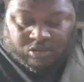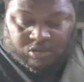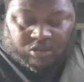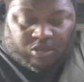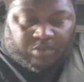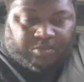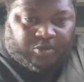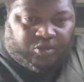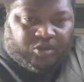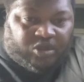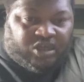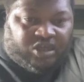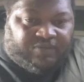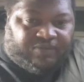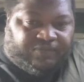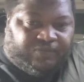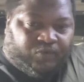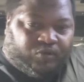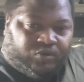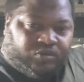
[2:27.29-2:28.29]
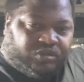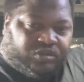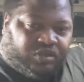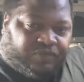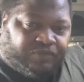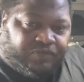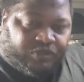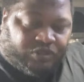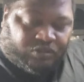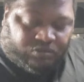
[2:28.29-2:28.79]
a couple handfuls
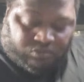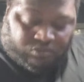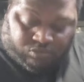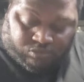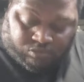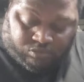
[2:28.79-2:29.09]
of it.